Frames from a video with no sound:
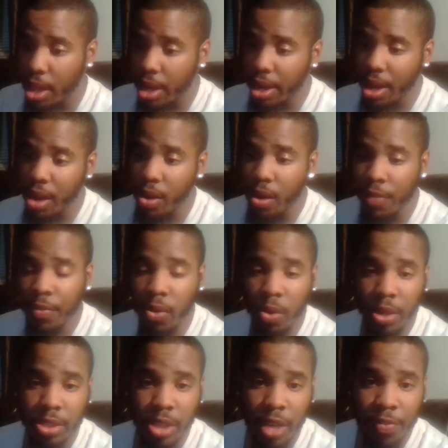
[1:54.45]
Now, of
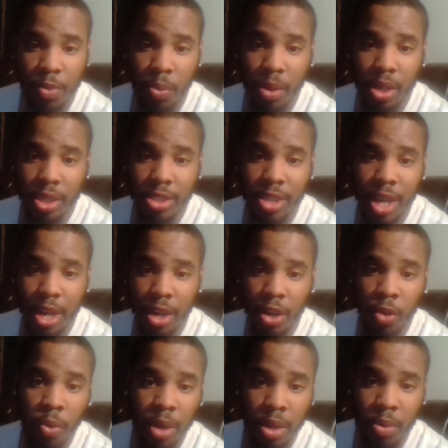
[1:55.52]
course, everyone does not
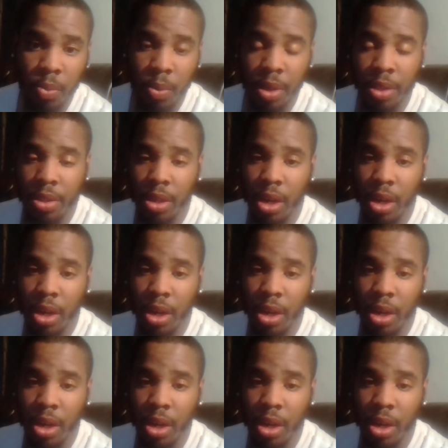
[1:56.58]
agree with